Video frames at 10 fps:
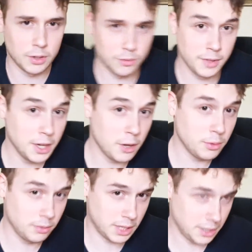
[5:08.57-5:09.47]
Thanks for watching the
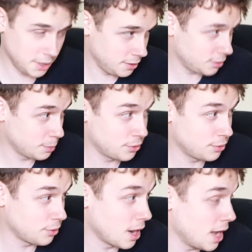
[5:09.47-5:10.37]
video. Like it,
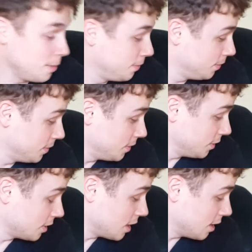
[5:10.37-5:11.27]
subscribe.
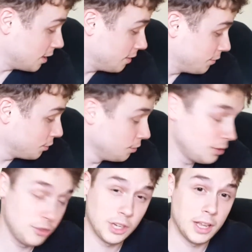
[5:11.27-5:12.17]
If
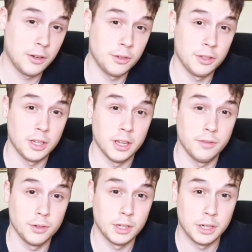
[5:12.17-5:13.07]
you're new to the
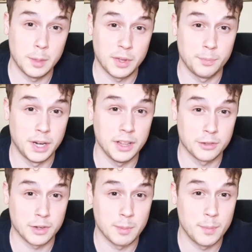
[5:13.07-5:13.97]
channel, if you're an internet best
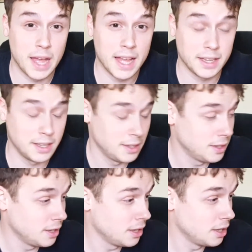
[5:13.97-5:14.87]
buddy, thanks for coming
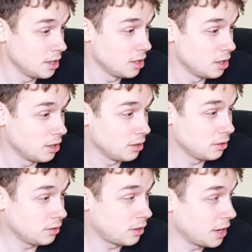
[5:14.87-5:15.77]
back.
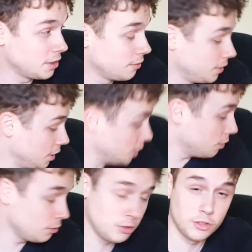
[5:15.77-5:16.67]
Like the
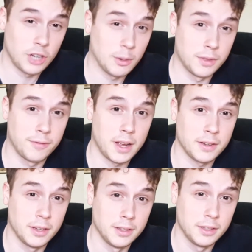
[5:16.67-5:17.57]
video and share it with
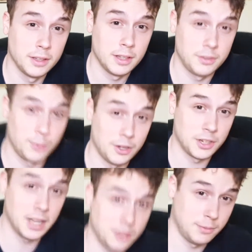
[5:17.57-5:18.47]
a friend.
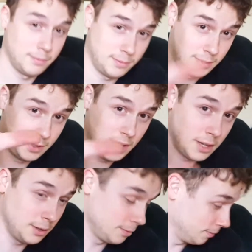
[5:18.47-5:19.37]
Thanks for watching, guys.
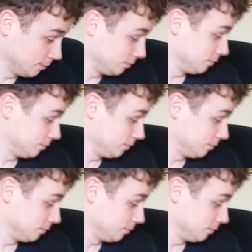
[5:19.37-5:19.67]
See ya.